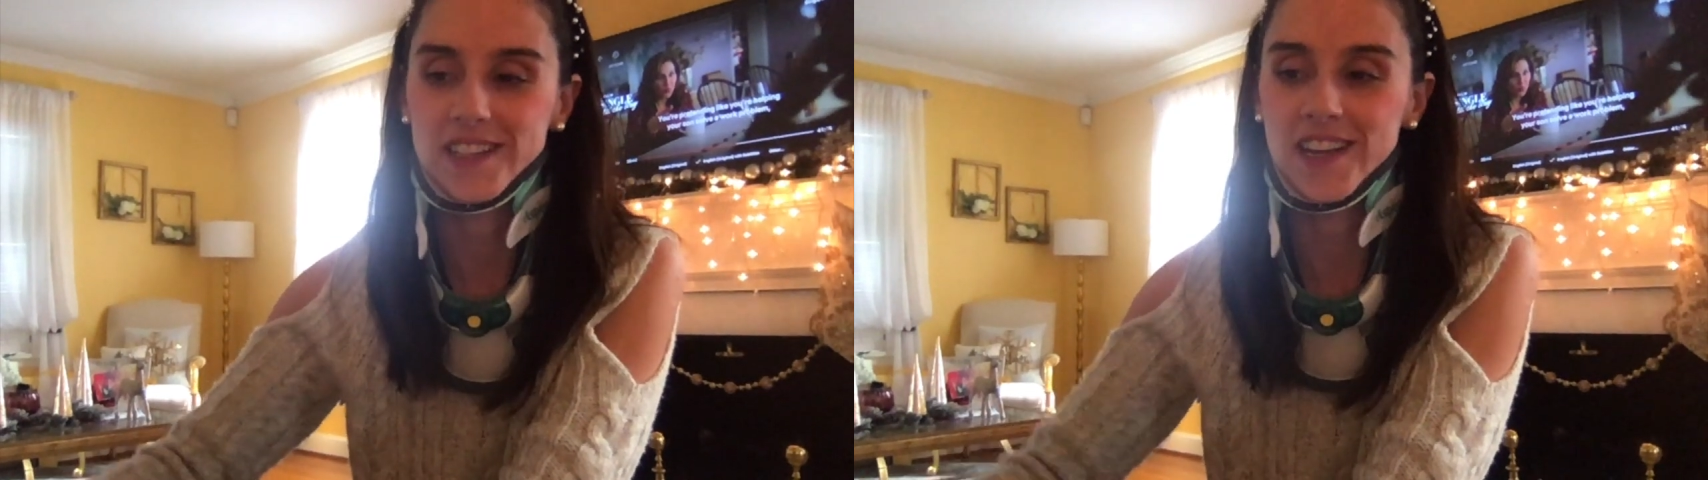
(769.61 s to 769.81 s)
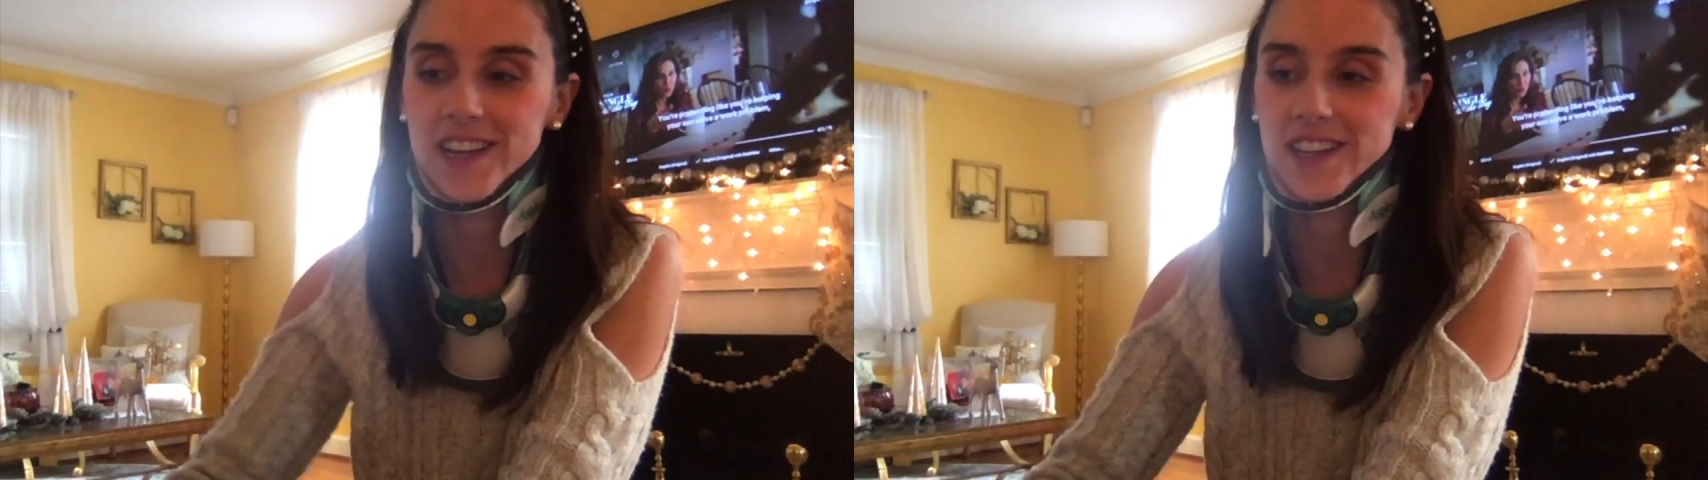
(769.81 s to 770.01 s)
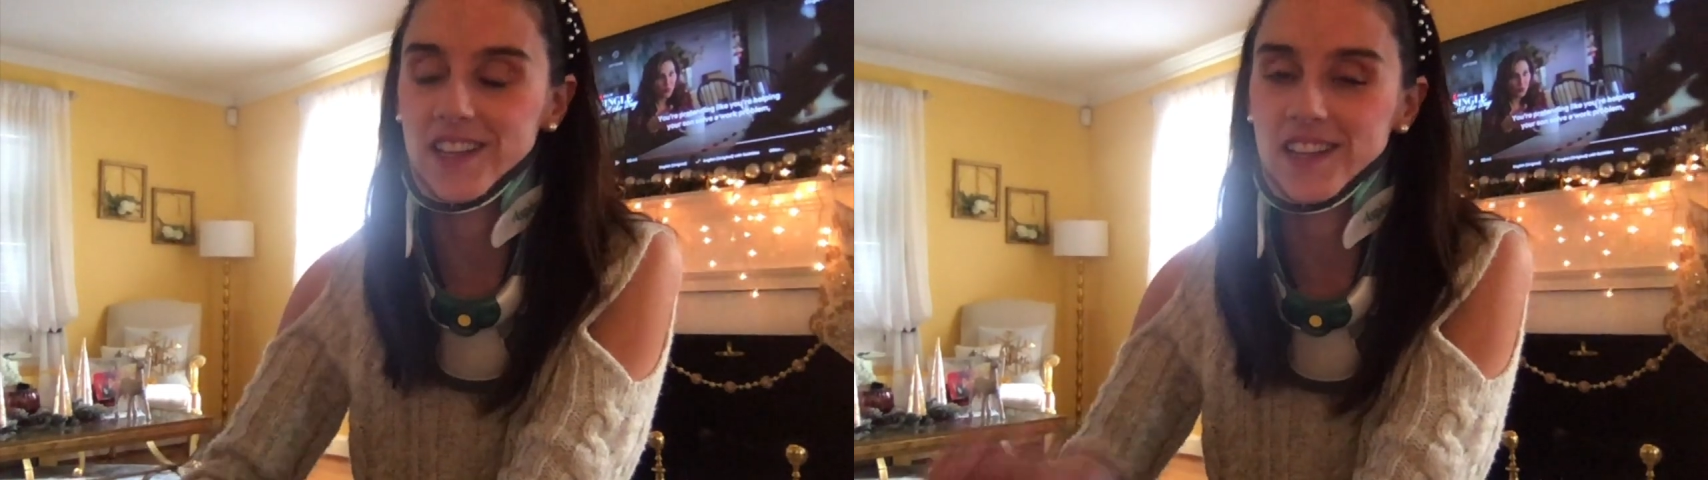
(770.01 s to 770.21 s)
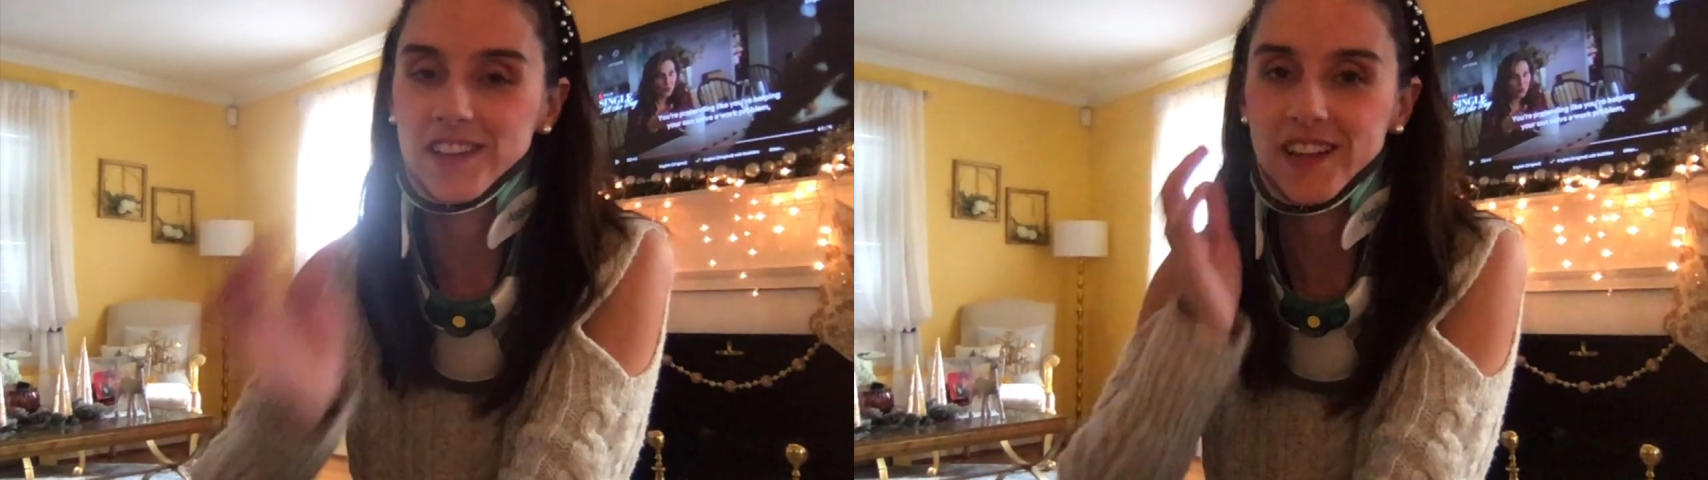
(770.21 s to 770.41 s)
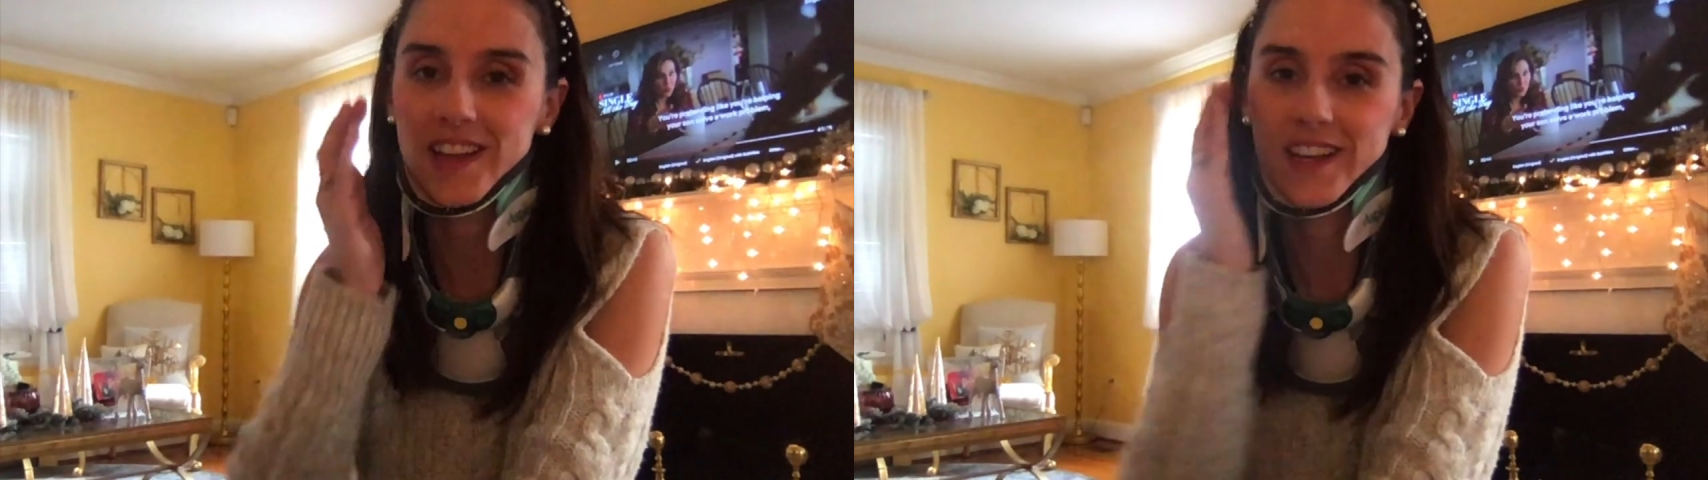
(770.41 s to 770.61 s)
and this
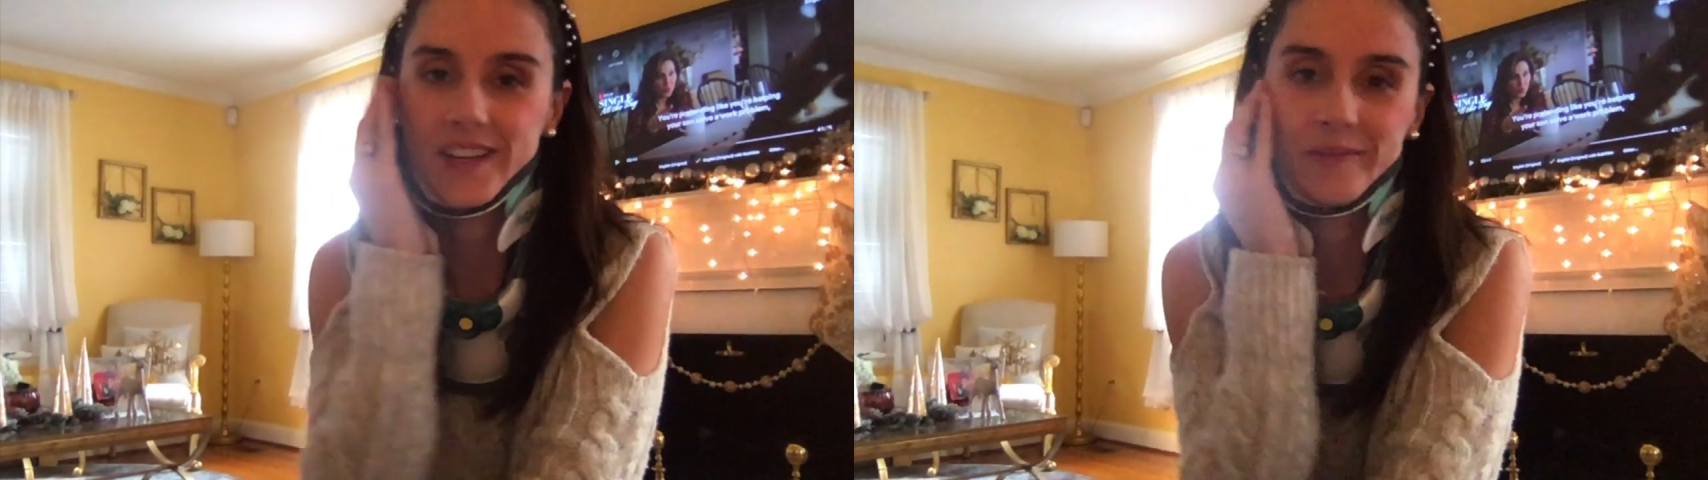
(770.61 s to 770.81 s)
like